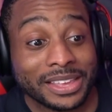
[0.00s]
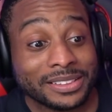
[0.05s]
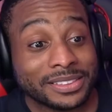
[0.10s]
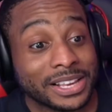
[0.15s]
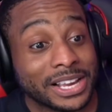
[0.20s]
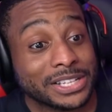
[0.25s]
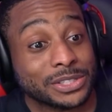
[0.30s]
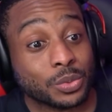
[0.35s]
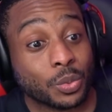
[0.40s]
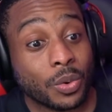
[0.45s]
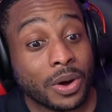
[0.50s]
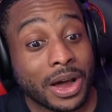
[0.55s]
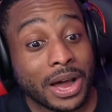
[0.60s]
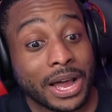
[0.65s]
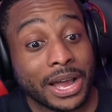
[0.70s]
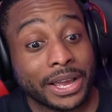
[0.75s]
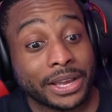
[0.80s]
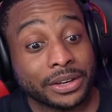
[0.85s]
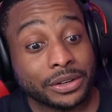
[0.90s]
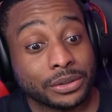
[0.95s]
That's
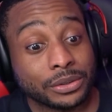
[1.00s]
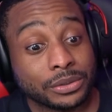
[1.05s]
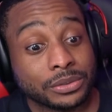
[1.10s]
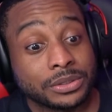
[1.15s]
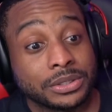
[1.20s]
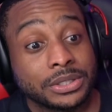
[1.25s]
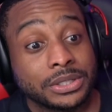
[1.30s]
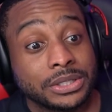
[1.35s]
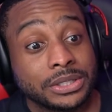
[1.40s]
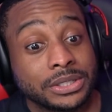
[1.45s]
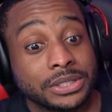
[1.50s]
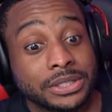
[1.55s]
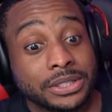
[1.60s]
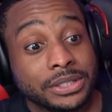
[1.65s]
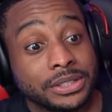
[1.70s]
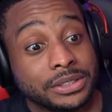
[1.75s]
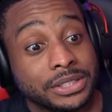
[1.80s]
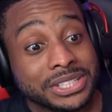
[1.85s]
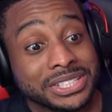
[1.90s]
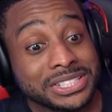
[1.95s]
wild.
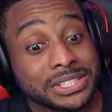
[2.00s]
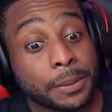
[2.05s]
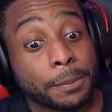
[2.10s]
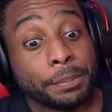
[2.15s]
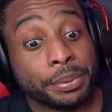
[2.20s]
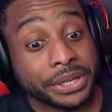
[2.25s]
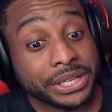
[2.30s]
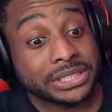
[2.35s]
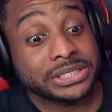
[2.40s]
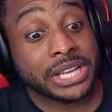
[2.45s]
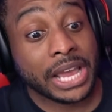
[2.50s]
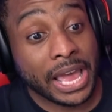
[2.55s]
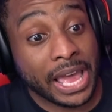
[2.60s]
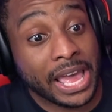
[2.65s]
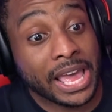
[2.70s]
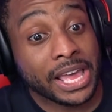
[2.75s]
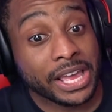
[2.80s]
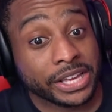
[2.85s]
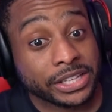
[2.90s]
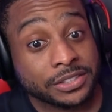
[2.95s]
This is a big
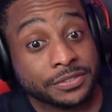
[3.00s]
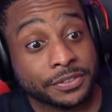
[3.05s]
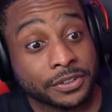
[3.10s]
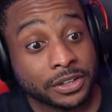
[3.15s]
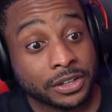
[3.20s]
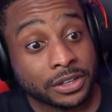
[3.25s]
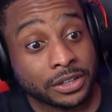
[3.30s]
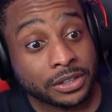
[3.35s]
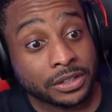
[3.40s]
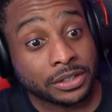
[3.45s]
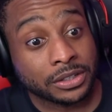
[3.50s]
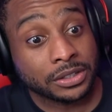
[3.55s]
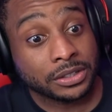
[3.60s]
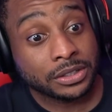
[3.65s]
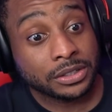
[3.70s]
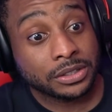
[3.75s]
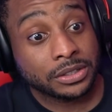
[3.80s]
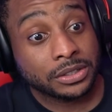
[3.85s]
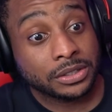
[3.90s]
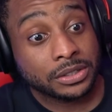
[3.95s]
task for her.
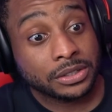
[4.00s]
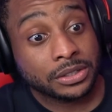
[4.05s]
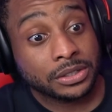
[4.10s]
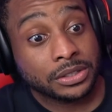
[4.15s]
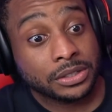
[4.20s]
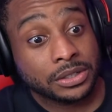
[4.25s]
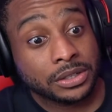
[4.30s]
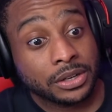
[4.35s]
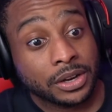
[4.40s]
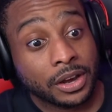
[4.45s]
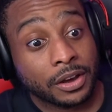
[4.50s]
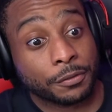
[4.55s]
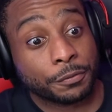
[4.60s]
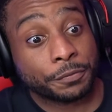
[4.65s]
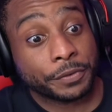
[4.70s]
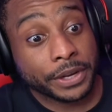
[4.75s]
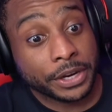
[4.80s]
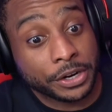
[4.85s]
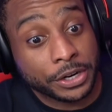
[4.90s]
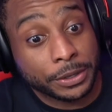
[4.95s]
A
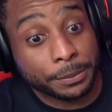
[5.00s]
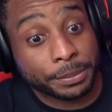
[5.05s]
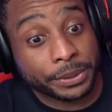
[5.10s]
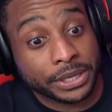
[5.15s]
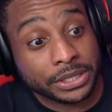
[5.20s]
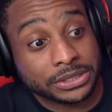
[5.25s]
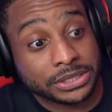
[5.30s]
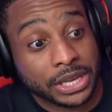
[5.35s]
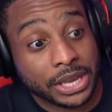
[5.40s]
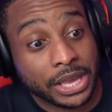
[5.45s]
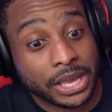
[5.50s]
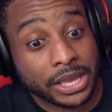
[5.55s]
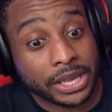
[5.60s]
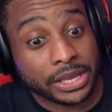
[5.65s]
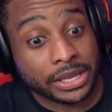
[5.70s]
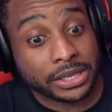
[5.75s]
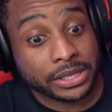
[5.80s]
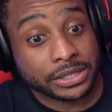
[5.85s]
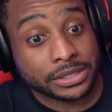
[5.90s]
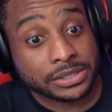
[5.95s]
very big
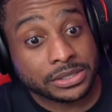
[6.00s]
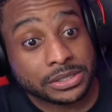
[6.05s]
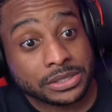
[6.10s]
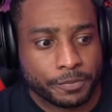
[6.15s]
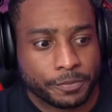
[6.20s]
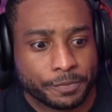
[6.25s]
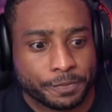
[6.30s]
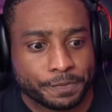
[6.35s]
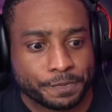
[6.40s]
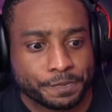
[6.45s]
task.